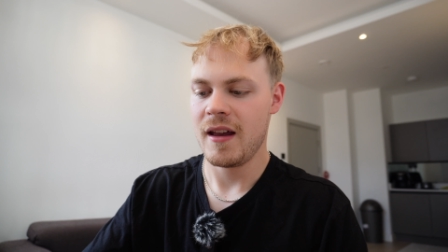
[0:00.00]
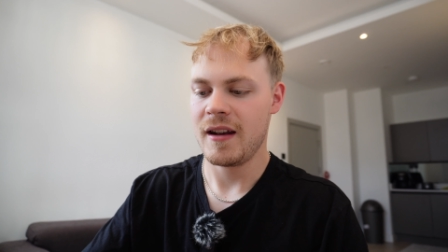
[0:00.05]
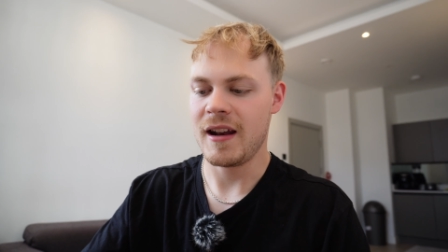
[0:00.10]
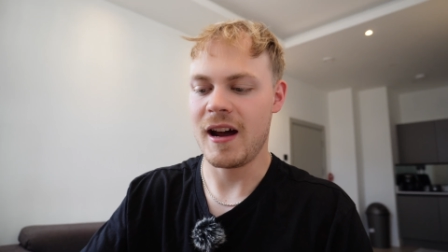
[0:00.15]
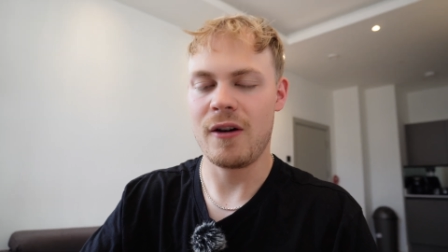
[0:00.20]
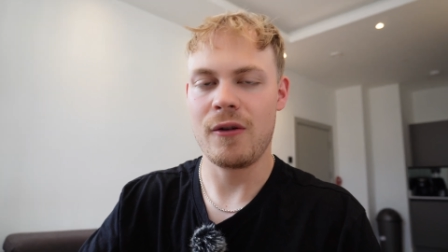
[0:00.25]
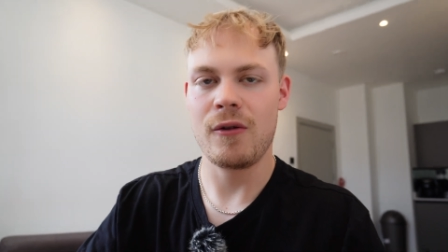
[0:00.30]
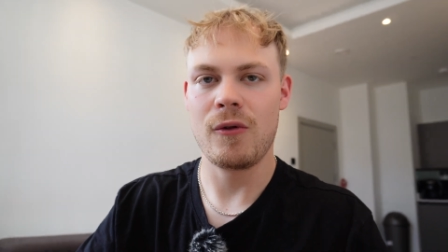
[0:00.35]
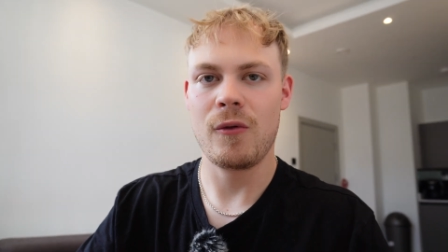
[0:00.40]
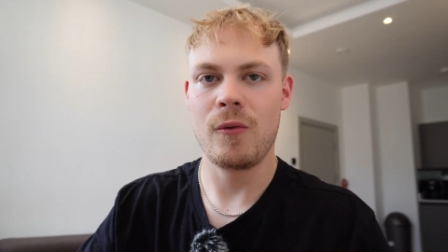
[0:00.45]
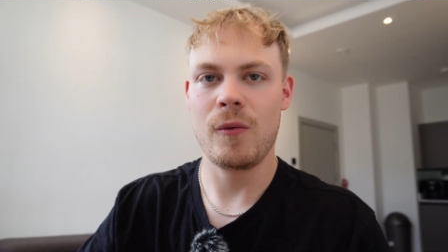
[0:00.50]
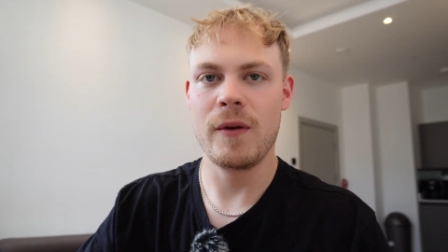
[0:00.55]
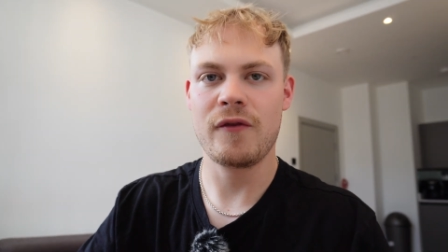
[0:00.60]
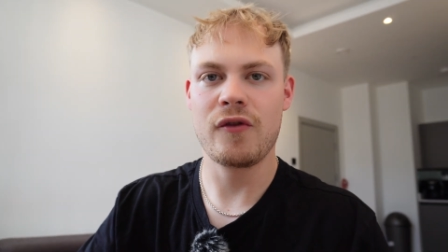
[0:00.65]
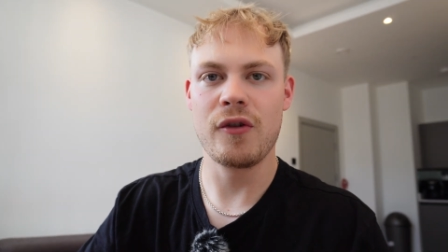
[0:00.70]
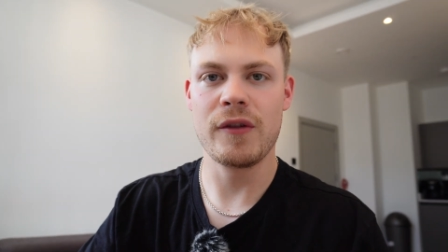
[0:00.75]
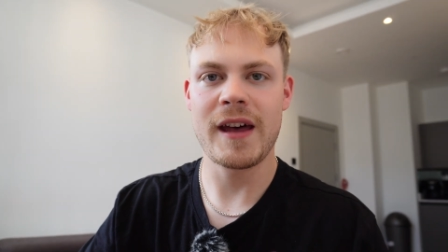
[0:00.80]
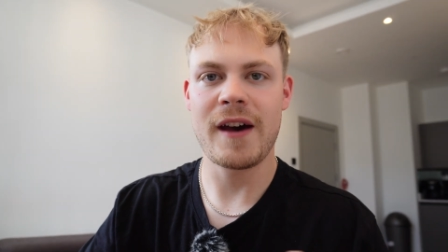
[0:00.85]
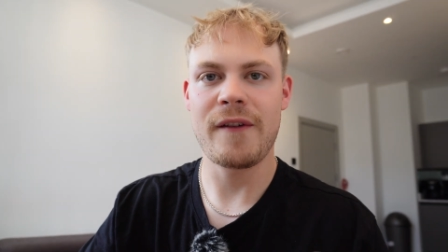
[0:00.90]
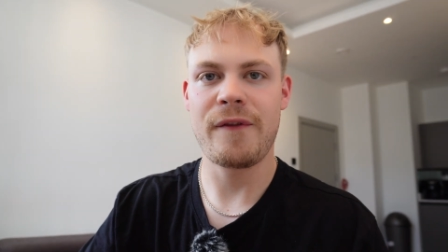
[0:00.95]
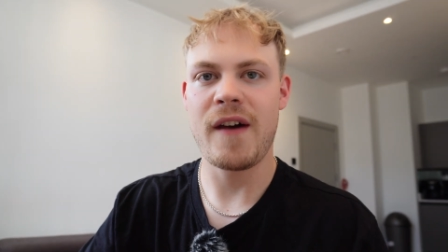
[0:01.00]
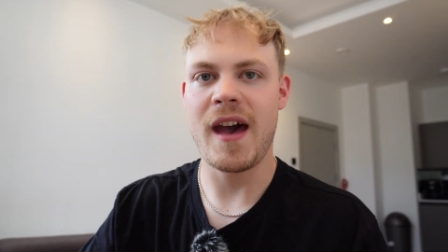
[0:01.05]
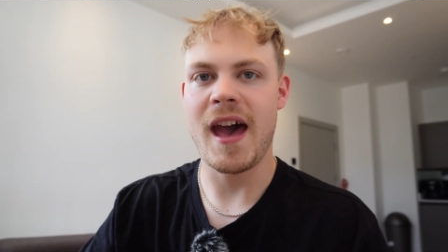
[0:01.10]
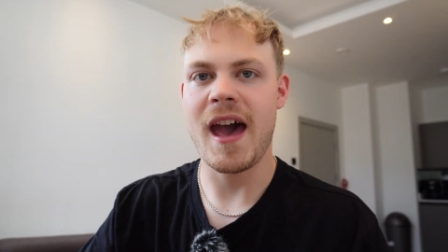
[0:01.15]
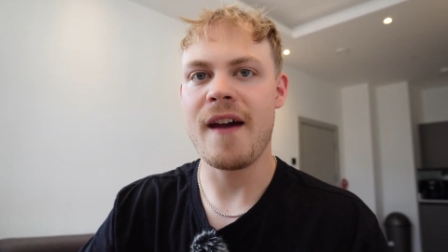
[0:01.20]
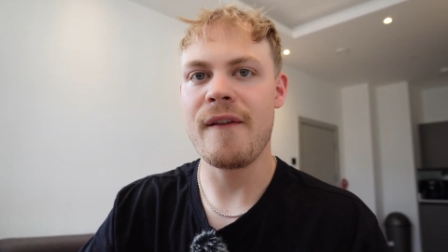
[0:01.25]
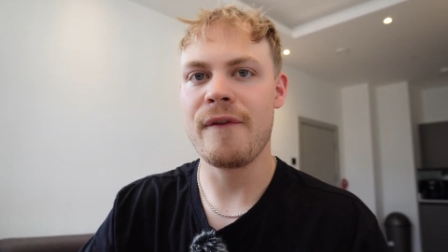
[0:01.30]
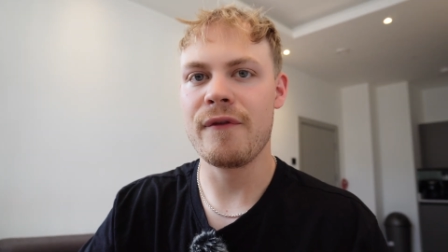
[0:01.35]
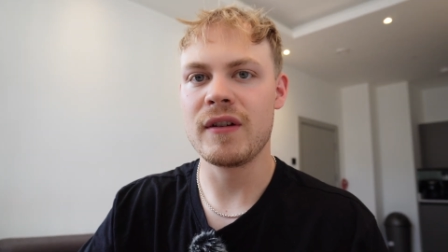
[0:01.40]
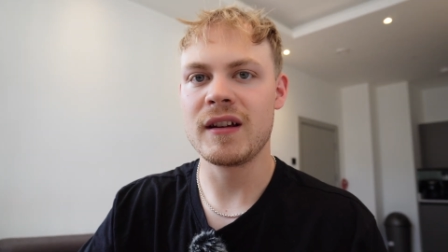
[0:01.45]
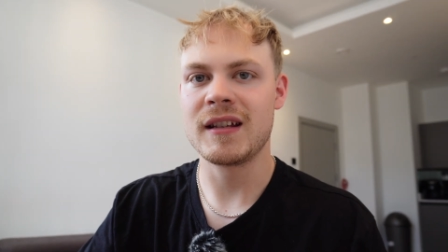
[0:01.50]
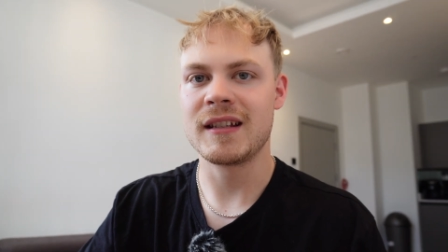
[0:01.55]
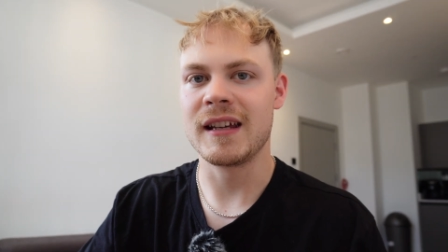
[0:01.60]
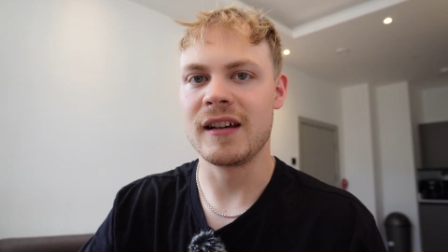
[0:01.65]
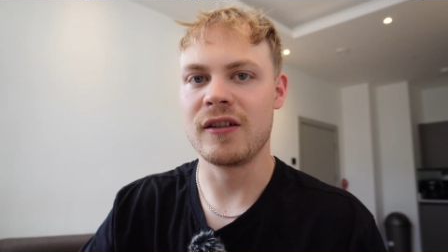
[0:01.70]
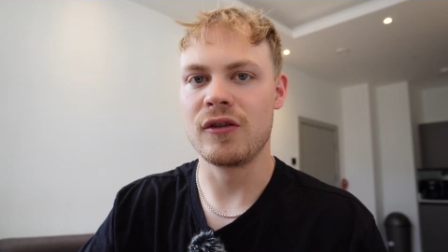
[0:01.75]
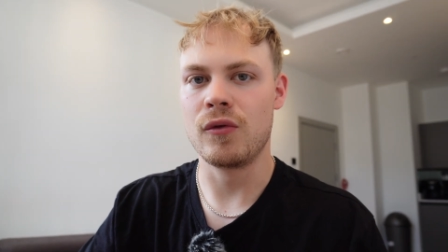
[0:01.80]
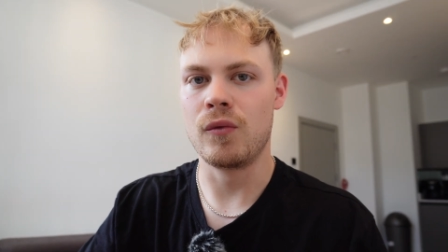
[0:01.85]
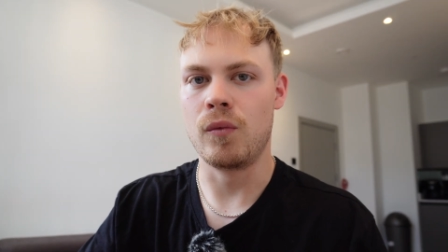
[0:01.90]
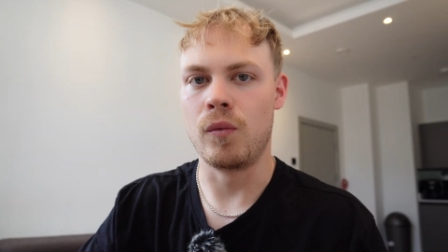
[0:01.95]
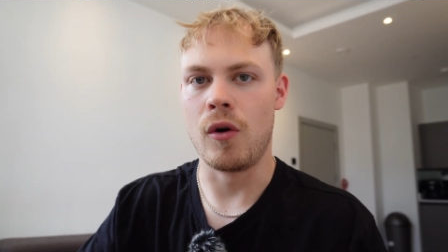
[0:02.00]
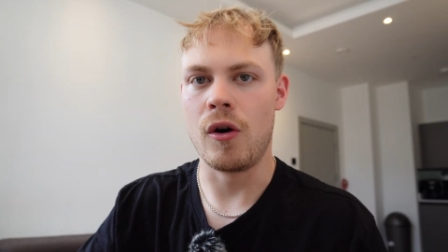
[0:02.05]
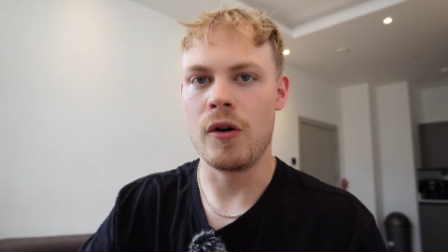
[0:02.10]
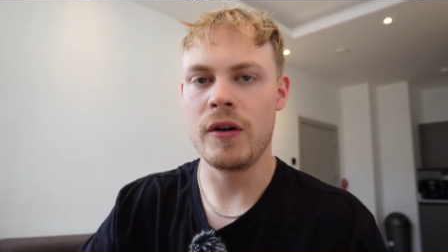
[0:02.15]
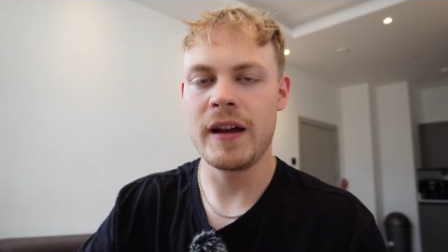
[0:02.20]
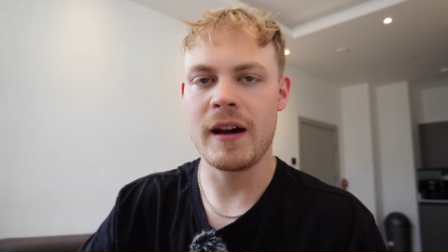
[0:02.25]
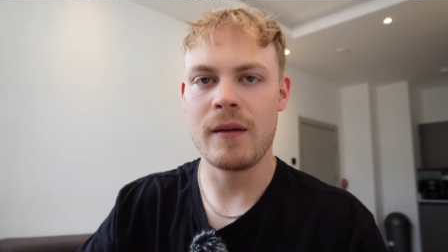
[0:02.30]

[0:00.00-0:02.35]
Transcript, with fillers: Now, we've got that for every single one.